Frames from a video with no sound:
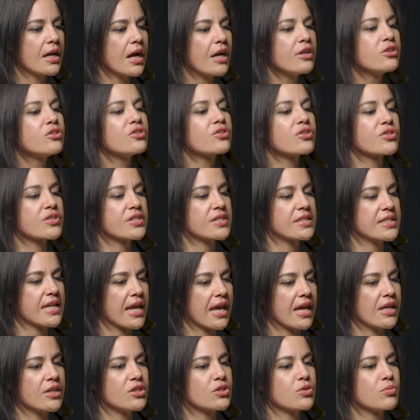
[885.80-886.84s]

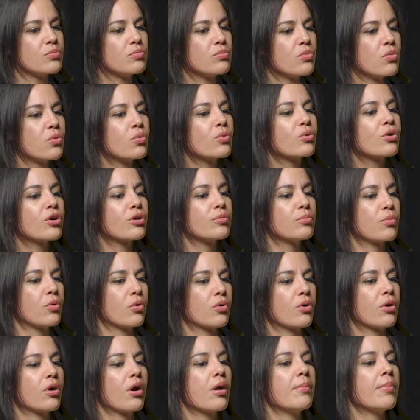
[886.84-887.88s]
understand more and
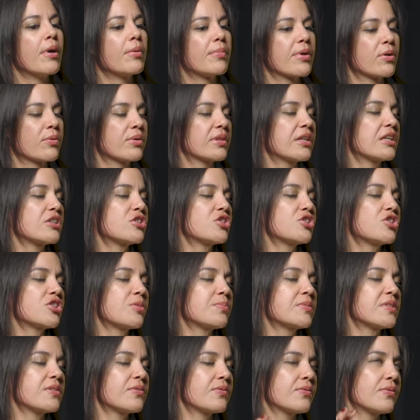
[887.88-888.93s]
more about my
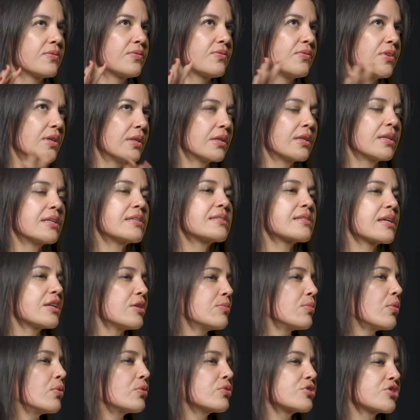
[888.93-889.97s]
relationship to feelings and
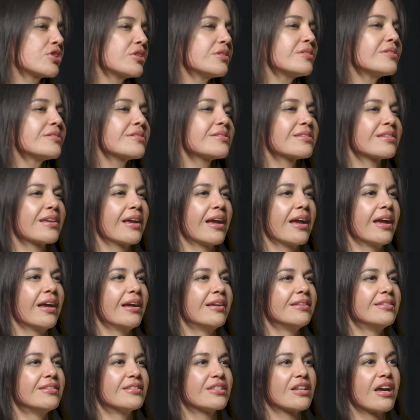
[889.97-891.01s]
emotions.
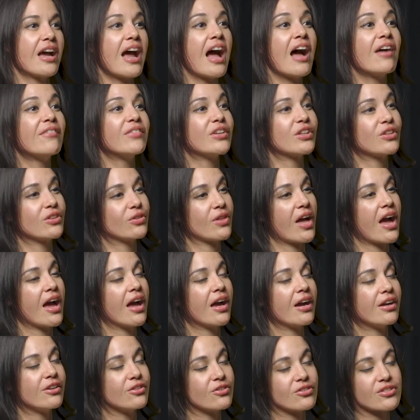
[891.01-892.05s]
And having
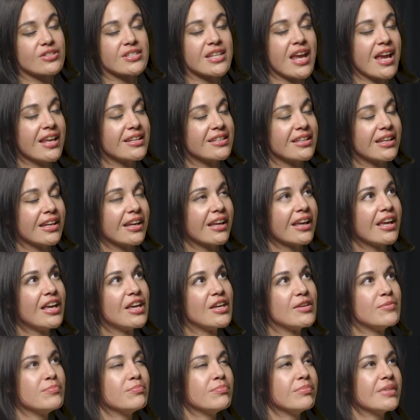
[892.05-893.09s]
that understanding
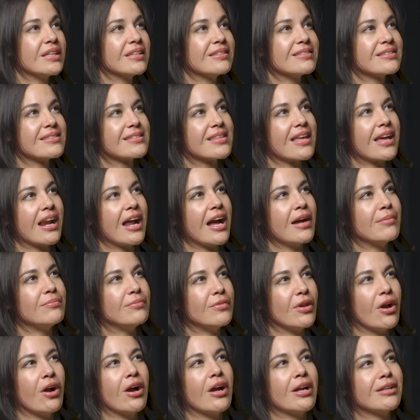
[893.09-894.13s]
means that
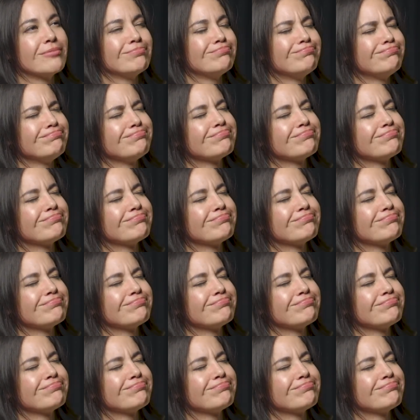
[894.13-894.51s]
I'm not